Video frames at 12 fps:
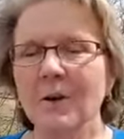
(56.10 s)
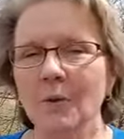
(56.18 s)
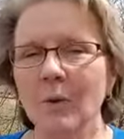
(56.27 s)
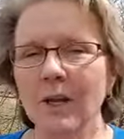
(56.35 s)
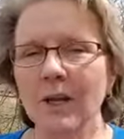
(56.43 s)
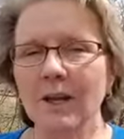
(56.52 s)

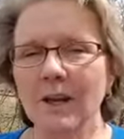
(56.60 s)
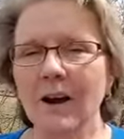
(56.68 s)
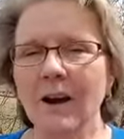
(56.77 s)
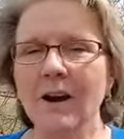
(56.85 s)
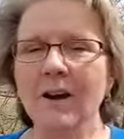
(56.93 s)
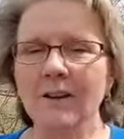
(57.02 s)
we
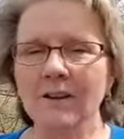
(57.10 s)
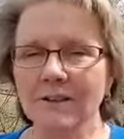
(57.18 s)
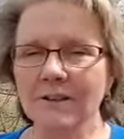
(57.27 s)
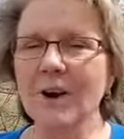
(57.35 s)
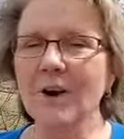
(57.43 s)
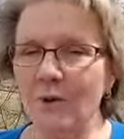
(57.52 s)
are
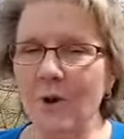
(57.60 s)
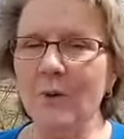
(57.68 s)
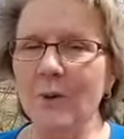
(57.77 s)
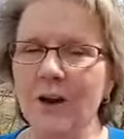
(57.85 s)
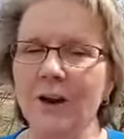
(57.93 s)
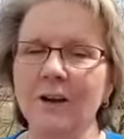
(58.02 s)
know that
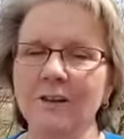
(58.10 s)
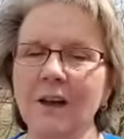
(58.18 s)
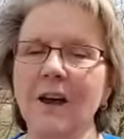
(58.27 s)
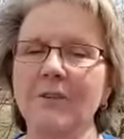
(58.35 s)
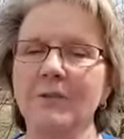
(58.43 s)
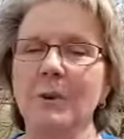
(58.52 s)
we are
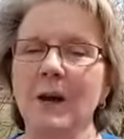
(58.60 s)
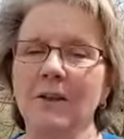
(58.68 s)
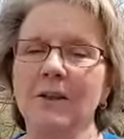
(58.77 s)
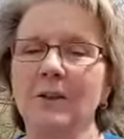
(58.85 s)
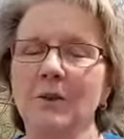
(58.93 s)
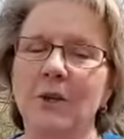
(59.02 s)
loved by
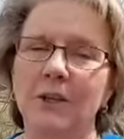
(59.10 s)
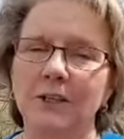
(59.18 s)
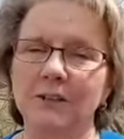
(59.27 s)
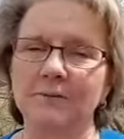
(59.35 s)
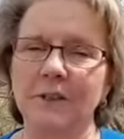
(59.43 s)
the Lord.